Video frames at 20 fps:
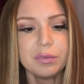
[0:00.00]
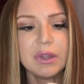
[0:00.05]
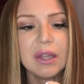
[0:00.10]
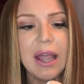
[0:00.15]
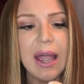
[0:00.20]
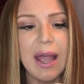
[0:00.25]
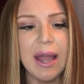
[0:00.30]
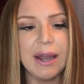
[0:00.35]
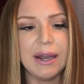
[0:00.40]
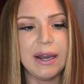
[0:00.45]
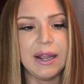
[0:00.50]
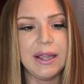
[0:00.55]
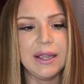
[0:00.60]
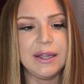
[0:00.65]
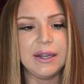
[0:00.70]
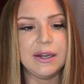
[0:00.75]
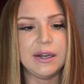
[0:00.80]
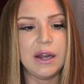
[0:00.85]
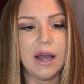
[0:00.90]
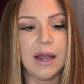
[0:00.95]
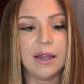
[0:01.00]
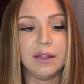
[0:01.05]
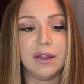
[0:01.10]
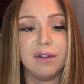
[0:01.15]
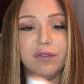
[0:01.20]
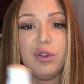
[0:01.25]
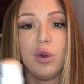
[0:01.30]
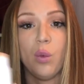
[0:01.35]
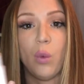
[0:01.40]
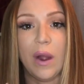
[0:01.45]
And I
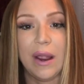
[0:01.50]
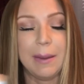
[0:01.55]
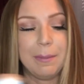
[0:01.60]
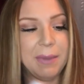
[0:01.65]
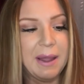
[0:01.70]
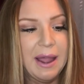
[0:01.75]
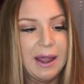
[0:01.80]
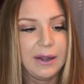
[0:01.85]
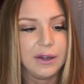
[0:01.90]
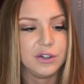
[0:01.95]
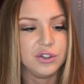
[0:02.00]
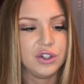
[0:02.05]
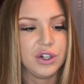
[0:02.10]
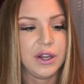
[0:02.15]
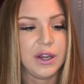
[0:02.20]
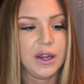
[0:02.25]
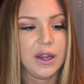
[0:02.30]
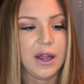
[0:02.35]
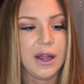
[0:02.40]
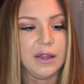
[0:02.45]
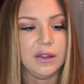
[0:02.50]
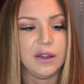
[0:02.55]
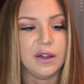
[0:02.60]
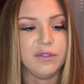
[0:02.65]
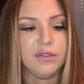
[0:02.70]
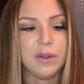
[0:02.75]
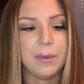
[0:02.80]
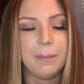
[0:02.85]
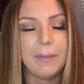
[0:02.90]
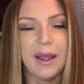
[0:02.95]
love the white packaging. I
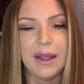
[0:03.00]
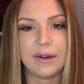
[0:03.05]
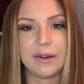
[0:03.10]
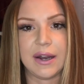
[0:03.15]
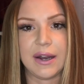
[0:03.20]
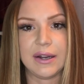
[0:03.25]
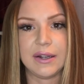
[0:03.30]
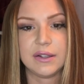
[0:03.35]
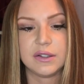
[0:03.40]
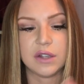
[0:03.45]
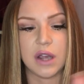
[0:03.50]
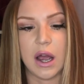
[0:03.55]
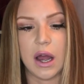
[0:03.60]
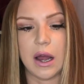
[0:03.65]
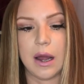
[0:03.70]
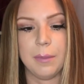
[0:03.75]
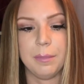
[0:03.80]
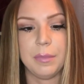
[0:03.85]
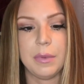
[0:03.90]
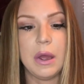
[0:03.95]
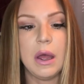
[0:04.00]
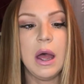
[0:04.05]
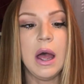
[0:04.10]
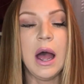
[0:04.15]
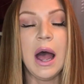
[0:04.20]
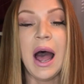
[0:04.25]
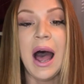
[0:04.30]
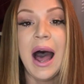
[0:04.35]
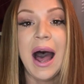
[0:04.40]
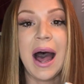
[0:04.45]
love the magnetic top.
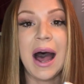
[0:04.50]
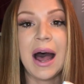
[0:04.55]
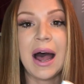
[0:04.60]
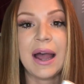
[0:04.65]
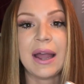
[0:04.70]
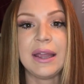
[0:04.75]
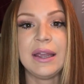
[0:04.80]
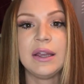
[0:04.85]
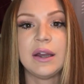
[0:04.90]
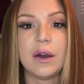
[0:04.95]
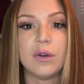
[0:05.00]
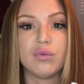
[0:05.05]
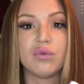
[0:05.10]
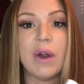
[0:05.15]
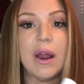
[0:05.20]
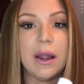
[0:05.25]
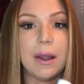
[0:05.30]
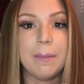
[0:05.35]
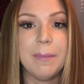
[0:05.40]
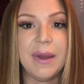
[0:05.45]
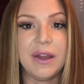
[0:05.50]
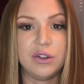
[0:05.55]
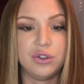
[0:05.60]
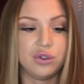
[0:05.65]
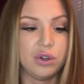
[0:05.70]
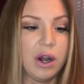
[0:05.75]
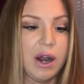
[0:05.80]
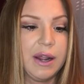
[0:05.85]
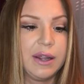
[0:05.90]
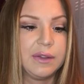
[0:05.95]
I recommend
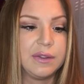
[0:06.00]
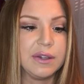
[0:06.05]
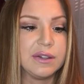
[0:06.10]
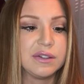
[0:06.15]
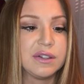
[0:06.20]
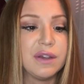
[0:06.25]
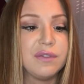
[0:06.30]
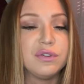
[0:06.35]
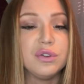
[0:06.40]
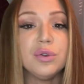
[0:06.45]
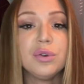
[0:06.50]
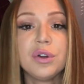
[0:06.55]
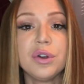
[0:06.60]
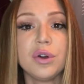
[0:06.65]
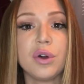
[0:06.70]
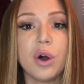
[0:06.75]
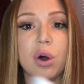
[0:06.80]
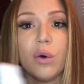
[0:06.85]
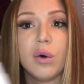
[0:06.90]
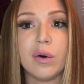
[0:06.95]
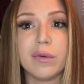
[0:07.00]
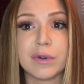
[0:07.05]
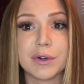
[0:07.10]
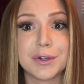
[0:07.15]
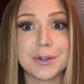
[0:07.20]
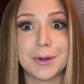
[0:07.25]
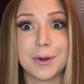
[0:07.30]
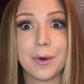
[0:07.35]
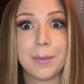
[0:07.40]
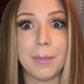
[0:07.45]
trying this. If you could go over
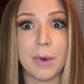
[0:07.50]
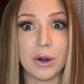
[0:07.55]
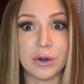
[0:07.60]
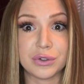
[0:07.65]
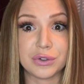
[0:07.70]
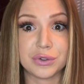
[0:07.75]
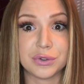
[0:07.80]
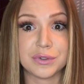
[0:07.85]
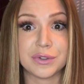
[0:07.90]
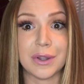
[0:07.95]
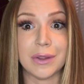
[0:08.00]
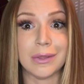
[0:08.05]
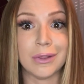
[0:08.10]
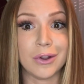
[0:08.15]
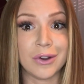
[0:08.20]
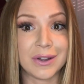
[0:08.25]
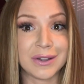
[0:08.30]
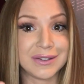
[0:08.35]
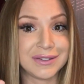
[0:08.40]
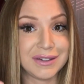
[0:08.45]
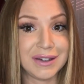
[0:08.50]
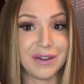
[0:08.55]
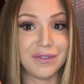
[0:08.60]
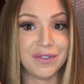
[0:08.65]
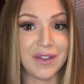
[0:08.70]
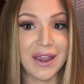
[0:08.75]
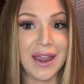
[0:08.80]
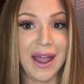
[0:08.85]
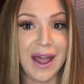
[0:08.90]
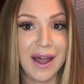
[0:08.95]
to your Marshalls and look and see if
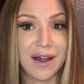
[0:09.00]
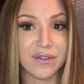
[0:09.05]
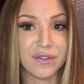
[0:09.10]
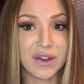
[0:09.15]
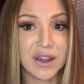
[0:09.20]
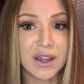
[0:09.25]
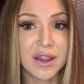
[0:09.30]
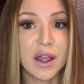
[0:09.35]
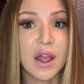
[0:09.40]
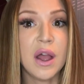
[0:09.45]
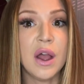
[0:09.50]
they have it,